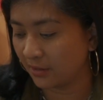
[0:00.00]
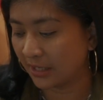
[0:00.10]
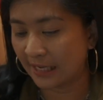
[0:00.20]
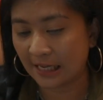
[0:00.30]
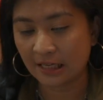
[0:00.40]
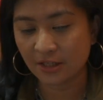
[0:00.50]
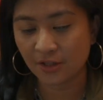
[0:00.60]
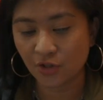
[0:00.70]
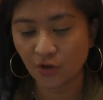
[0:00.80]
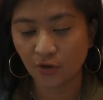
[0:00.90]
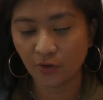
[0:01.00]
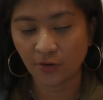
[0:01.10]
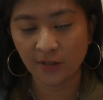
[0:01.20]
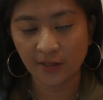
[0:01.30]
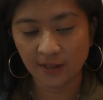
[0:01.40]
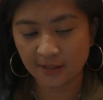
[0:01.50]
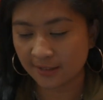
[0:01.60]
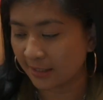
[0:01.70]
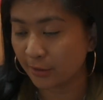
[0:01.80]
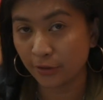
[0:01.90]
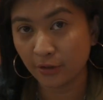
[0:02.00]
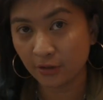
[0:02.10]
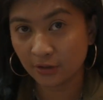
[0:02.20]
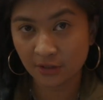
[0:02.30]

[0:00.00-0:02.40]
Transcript: Okay, so it's a little